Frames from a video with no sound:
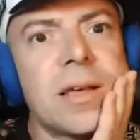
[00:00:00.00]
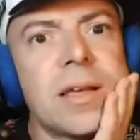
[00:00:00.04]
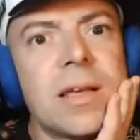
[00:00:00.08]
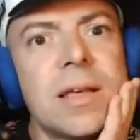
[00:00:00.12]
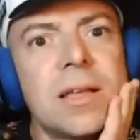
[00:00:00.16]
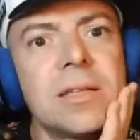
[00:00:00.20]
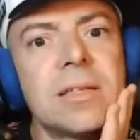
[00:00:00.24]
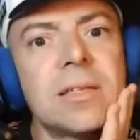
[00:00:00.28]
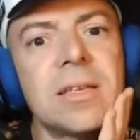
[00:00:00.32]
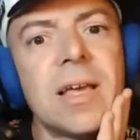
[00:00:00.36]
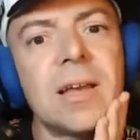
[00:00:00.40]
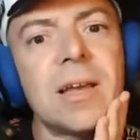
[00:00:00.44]

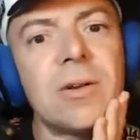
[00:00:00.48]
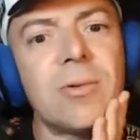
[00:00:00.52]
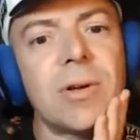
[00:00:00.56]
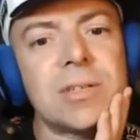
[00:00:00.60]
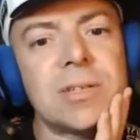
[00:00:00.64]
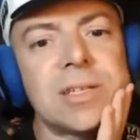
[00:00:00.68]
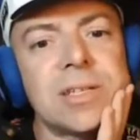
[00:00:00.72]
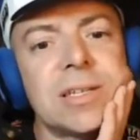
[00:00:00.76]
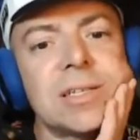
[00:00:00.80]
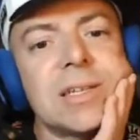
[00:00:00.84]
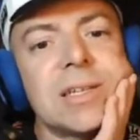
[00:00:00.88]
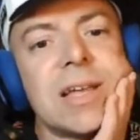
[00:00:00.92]
in
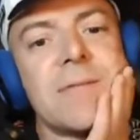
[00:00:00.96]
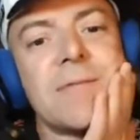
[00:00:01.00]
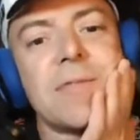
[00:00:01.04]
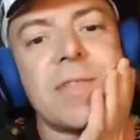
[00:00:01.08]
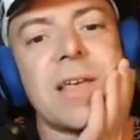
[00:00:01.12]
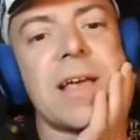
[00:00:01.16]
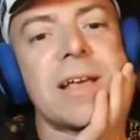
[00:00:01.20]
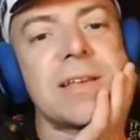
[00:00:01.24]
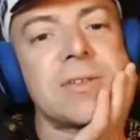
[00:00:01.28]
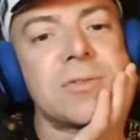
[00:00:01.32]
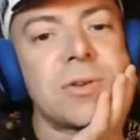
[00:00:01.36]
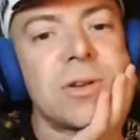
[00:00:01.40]
SideQuesting staff that
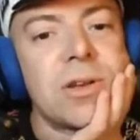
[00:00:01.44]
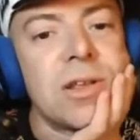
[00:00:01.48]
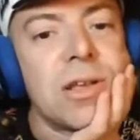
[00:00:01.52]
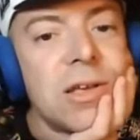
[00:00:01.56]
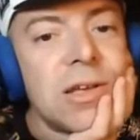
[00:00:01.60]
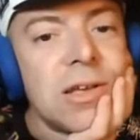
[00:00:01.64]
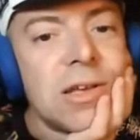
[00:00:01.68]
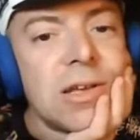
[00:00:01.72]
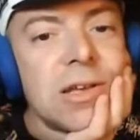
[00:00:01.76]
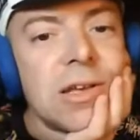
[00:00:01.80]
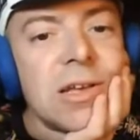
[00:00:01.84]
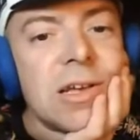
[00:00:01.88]
has one.
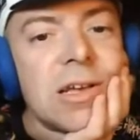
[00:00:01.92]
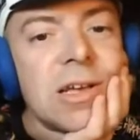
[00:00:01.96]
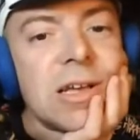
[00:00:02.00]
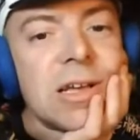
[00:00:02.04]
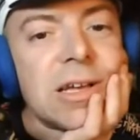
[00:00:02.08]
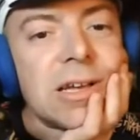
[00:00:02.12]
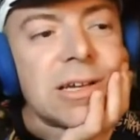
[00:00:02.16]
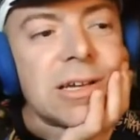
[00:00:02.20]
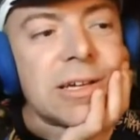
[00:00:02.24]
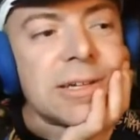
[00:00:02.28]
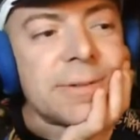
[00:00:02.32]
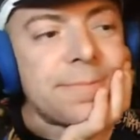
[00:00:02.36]

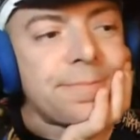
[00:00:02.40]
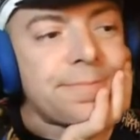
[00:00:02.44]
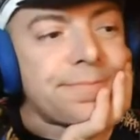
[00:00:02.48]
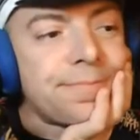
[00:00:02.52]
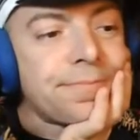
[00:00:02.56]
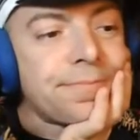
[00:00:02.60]
That